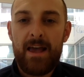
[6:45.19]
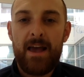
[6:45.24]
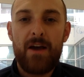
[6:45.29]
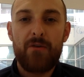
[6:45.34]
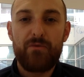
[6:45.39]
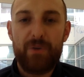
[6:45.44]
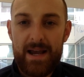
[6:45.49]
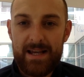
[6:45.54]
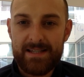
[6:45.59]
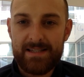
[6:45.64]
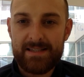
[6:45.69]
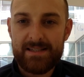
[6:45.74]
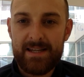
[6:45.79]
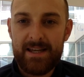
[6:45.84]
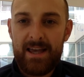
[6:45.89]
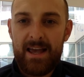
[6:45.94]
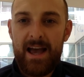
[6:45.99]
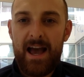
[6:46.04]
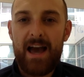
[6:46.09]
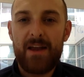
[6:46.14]
rest,
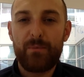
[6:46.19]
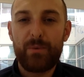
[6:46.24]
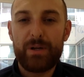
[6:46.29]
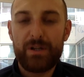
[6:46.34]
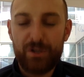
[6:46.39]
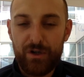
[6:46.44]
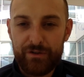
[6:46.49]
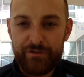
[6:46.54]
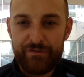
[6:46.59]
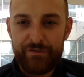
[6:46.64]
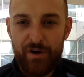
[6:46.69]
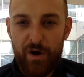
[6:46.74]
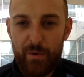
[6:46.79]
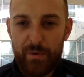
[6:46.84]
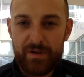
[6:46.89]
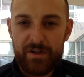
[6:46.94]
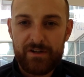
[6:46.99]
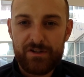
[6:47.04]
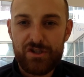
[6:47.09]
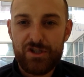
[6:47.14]
and we look
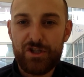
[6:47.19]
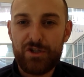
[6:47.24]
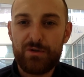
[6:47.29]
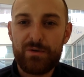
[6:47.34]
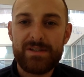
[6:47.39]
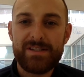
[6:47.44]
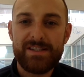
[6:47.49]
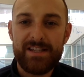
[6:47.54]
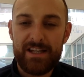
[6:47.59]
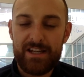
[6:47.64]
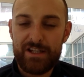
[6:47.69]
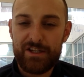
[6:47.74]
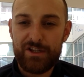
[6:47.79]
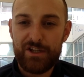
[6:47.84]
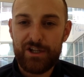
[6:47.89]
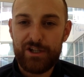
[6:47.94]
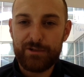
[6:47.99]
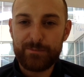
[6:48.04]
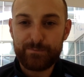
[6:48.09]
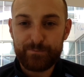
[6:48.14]
forward to seeing
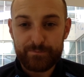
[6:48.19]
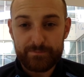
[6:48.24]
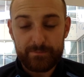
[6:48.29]
you